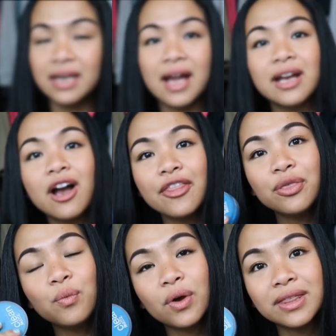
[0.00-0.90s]
And I
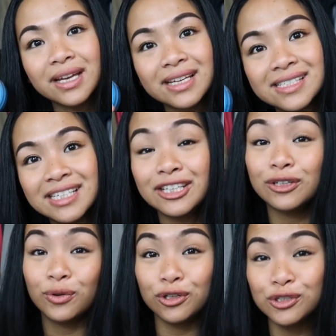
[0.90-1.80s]
got the one that isn't
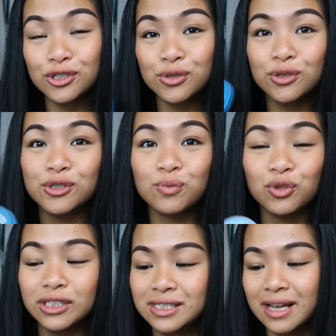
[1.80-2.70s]
an oil control, so I'm
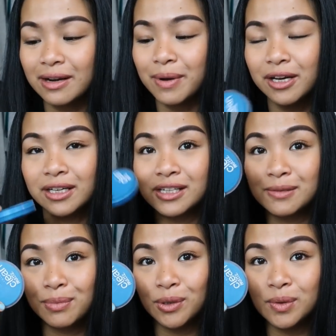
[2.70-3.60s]
really sad about it
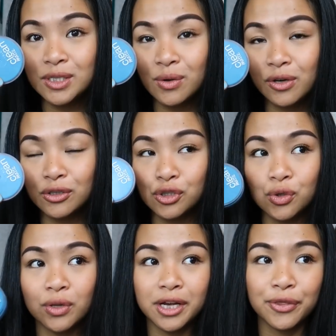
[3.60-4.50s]
because blue is the oil
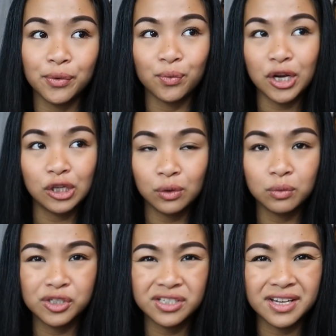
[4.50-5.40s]
control. I got the regular
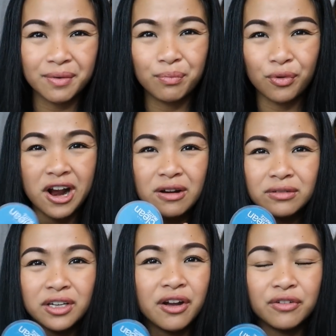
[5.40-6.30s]
one, which is like a
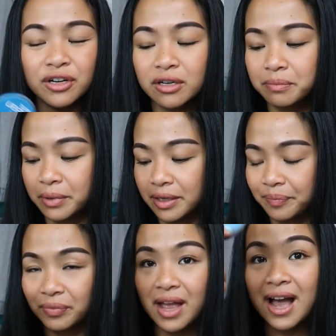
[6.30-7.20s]
brown cover,
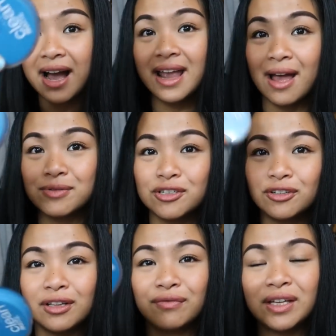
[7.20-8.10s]
but I
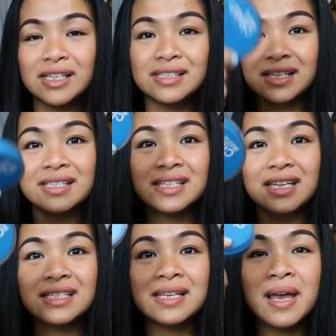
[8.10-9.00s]
absolutely love this. This
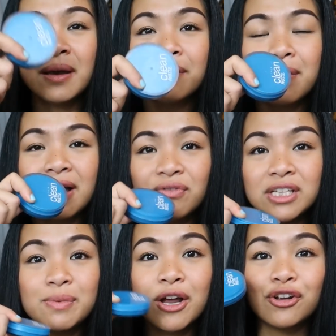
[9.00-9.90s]
is my
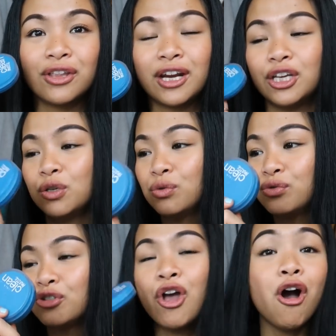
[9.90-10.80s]
face powder that I
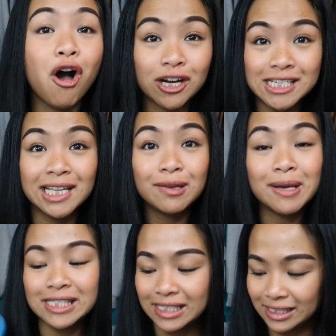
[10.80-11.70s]
use on a daily
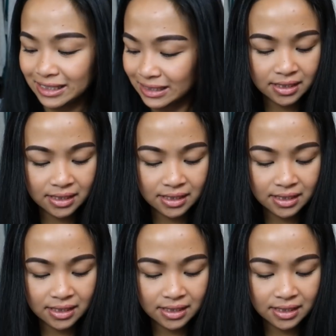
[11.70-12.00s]
basis.